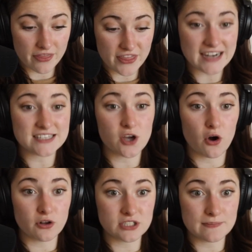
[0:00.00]
that is
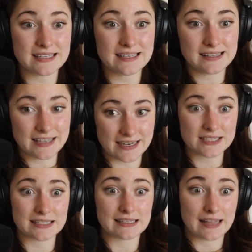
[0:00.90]
ultimately leading
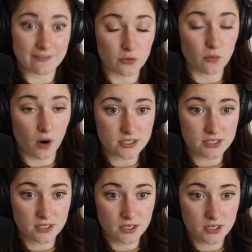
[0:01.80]
to the life you want.
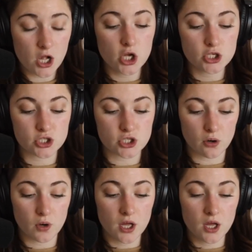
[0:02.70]

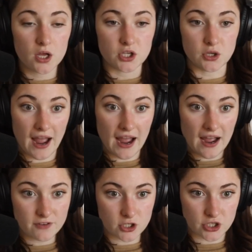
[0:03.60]
So you have
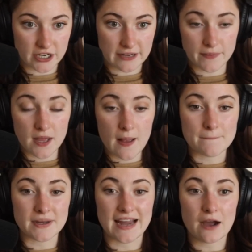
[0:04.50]
your dream,
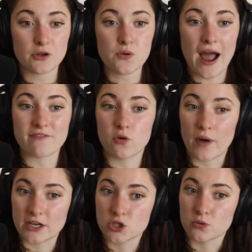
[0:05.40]
but now you have a
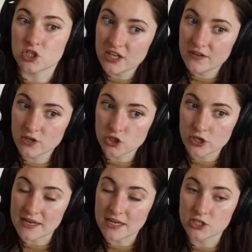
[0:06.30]
way to achieve your dream
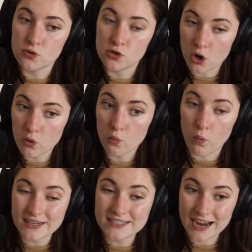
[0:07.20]
because you know
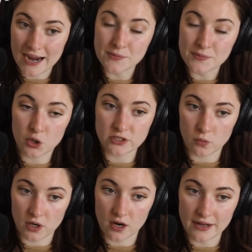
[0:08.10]
what time you're going to
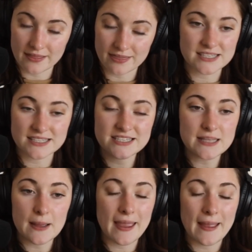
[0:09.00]
work on it. This isn't
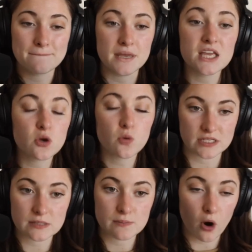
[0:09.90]
some
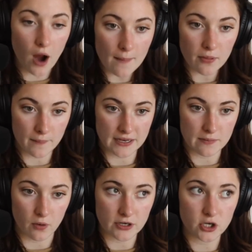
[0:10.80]
ambiguous problem
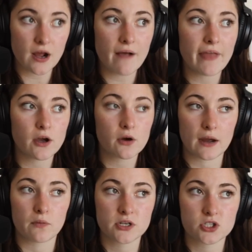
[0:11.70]
anymore. You're not like, okay, I
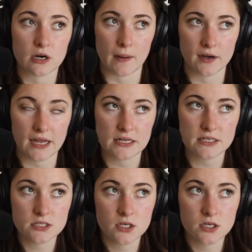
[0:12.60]
want to start a podcast.